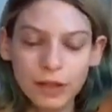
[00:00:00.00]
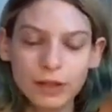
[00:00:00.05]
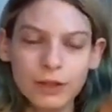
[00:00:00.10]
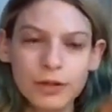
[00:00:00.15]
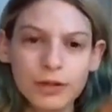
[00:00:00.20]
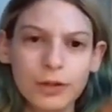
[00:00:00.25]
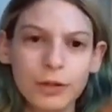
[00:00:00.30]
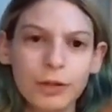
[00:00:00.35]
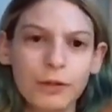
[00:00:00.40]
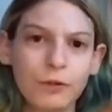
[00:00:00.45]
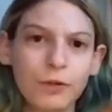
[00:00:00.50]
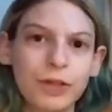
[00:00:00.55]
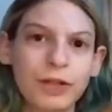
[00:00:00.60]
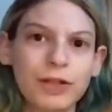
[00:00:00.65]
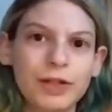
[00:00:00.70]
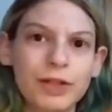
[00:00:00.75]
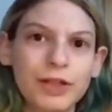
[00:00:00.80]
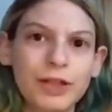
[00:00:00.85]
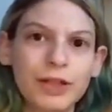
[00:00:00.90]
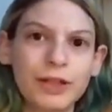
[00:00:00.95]
And so if you can
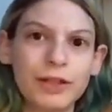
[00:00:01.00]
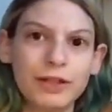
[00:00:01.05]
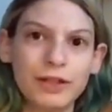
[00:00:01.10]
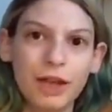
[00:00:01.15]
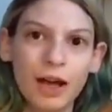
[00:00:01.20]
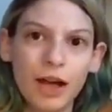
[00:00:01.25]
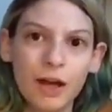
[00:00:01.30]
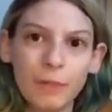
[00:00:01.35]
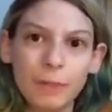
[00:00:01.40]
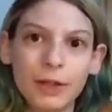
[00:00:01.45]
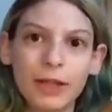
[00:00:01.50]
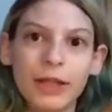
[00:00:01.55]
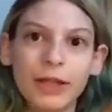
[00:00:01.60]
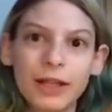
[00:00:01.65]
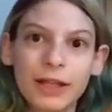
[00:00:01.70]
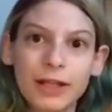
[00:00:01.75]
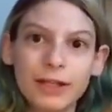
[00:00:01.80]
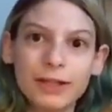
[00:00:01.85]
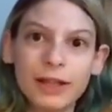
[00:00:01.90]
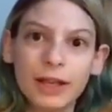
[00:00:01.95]
see, the top
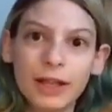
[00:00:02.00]
is